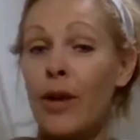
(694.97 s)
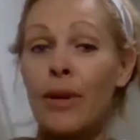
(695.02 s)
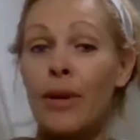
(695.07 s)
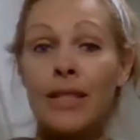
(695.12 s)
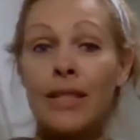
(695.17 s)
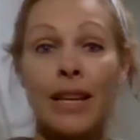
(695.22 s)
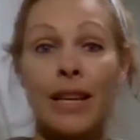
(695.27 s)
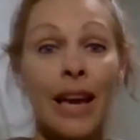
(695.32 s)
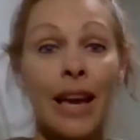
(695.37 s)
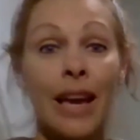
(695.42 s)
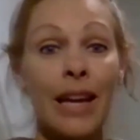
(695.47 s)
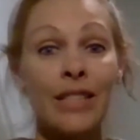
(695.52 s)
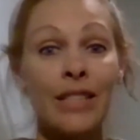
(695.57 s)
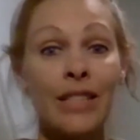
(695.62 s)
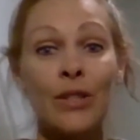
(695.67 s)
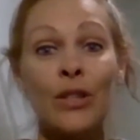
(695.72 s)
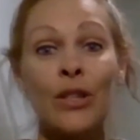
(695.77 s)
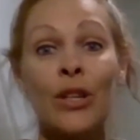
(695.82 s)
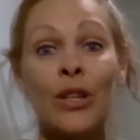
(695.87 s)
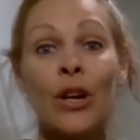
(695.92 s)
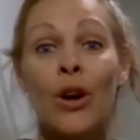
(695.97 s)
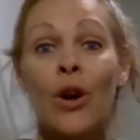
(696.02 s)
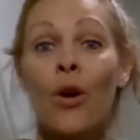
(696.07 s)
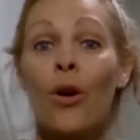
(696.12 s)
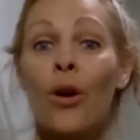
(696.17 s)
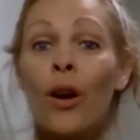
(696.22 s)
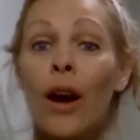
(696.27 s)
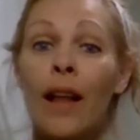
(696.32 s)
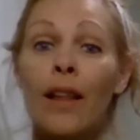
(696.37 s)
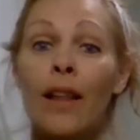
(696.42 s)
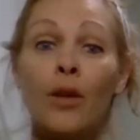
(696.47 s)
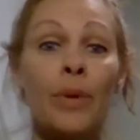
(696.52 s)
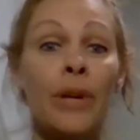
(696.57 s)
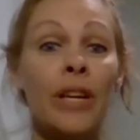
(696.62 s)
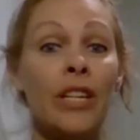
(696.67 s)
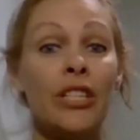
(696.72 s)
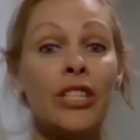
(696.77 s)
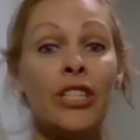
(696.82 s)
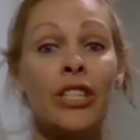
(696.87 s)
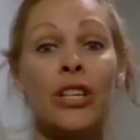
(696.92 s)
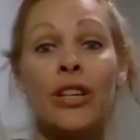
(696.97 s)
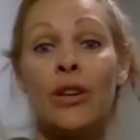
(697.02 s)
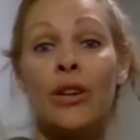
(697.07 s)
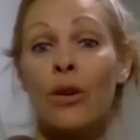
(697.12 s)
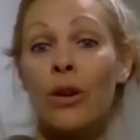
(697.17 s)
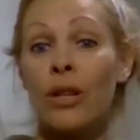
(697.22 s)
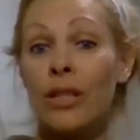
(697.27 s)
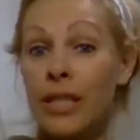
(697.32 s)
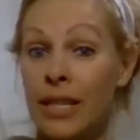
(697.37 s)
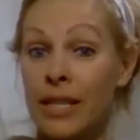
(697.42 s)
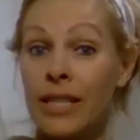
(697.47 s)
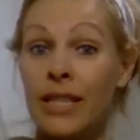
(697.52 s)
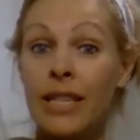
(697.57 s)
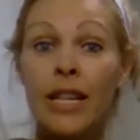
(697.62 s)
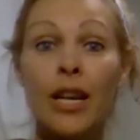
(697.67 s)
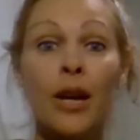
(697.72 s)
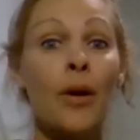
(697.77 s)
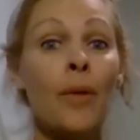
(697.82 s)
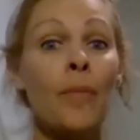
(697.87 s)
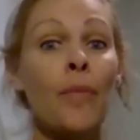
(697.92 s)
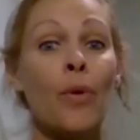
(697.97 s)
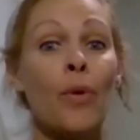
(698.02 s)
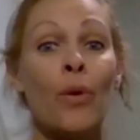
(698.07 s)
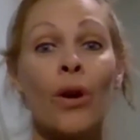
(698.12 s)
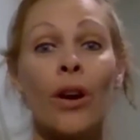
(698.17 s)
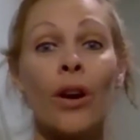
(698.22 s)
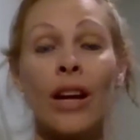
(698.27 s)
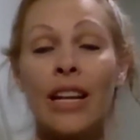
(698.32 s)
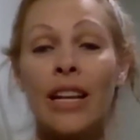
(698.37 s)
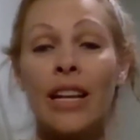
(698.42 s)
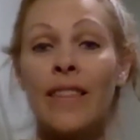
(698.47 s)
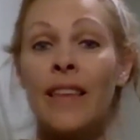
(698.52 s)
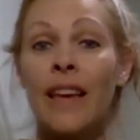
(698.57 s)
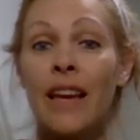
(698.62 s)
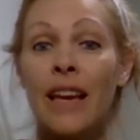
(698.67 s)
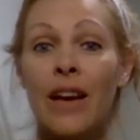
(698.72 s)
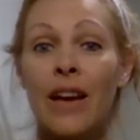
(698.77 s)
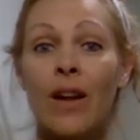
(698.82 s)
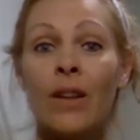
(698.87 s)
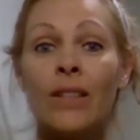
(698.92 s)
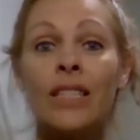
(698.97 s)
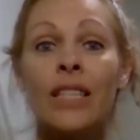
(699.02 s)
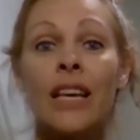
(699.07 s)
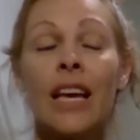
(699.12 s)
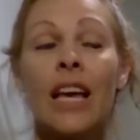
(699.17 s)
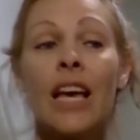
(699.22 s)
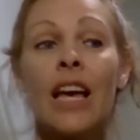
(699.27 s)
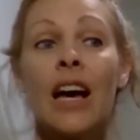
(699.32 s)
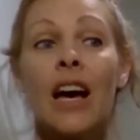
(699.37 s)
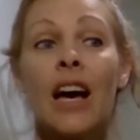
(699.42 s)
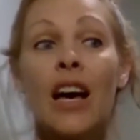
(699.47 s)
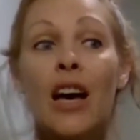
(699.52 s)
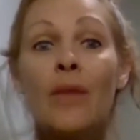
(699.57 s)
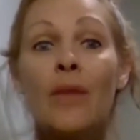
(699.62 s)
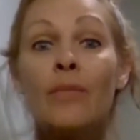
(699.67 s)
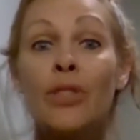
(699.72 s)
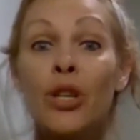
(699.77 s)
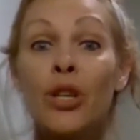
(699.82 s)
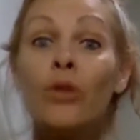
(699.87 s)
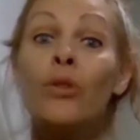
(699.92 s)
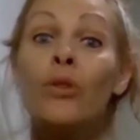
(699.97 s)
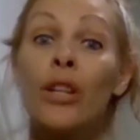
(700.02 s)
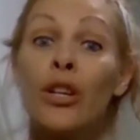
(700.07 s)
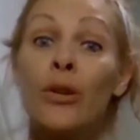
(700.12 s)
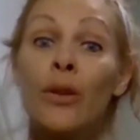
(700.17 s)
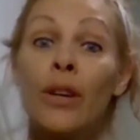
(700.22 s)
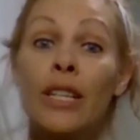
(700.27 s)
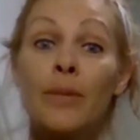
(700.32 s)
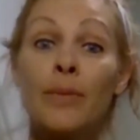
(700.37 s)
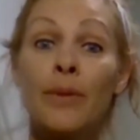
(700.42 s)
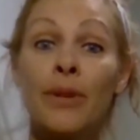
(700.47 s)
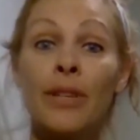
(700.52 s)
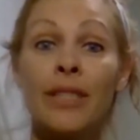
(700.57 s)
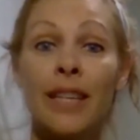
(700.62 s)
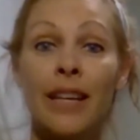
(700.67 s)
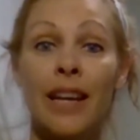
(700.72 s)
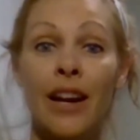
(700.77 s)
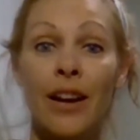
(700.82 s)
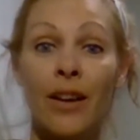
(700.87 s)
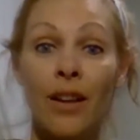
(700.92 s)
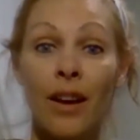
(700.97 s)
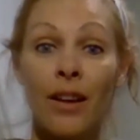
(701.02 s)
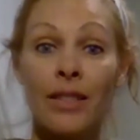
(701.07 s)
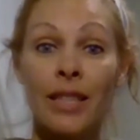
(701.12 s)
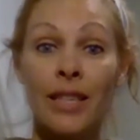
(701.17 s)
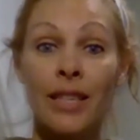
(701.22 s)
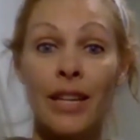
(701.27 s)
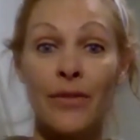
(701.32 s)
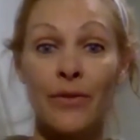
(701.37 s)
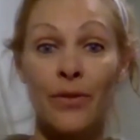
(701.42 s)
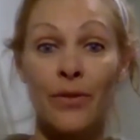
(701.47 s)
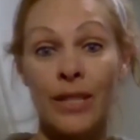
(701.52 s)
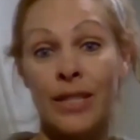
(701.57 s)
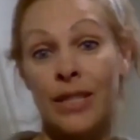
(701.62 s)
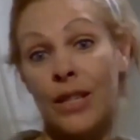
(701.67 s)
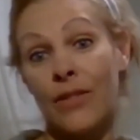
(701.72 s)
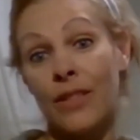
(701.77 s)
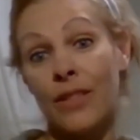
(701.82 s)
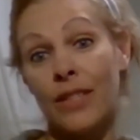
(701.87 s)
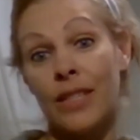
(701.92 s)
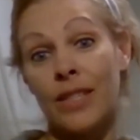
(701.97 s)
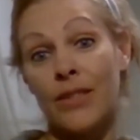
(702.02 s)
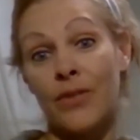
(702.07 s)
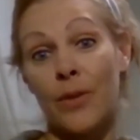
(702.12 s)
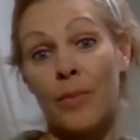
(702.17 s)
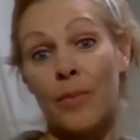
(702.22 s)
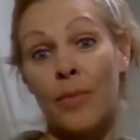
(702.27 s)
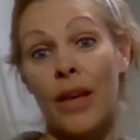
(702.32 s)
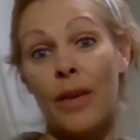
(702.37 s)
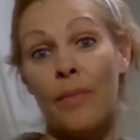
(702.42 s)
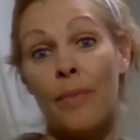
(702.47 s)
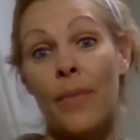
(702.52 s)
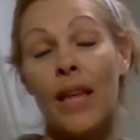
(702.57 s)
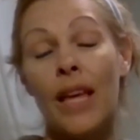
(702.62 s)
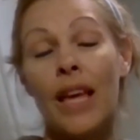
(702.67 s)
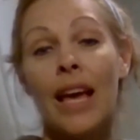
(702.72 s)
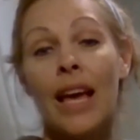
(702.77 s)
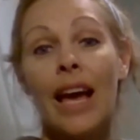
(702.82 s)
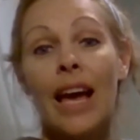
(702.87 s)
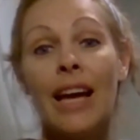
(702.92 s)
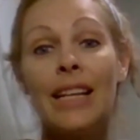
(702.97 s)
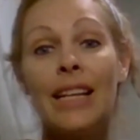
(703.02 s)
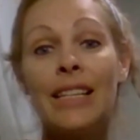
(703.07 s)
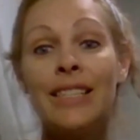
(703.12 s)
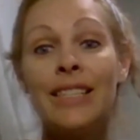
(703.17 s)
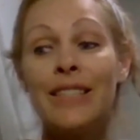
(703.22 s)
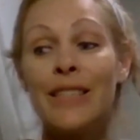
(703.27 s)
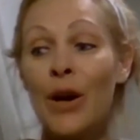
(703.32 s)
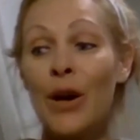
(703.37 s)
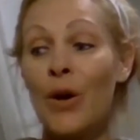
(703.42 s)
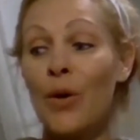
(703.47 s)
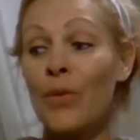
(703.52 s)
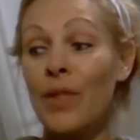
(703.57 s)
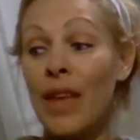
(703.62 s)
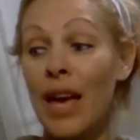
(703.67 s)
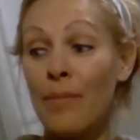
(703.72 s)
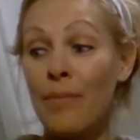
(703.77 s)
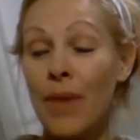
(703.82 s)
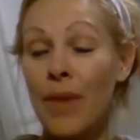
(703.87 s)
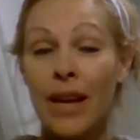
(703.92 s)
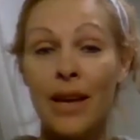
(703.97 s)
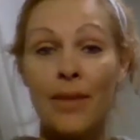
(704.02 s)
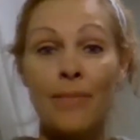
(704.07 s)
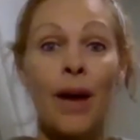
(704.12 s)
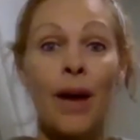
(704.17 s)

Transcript: hair because of cancer or alopecia or TTM or anything else. Children who are experiencing hair loss can get free services from them. And so they make